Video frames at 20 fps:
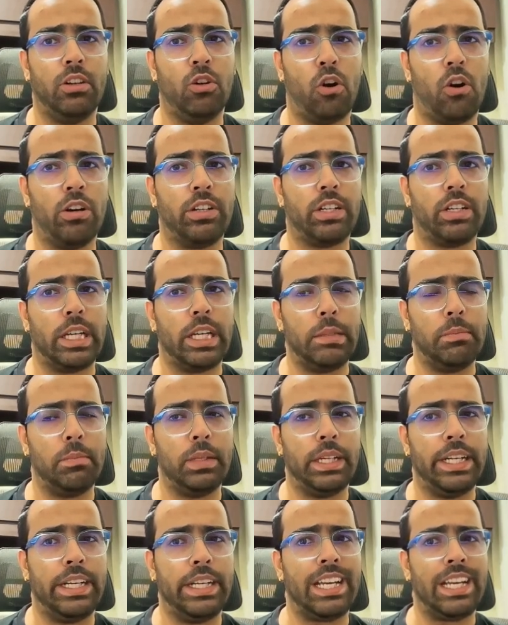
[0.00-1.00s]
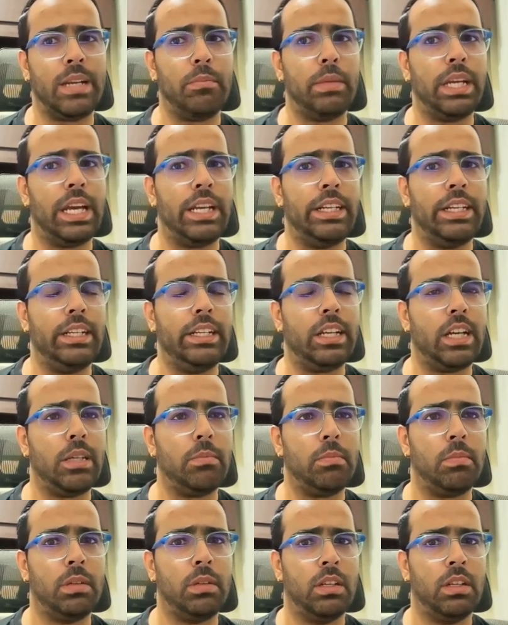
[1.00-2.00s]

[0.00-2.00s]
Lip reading: long type. It can be any type.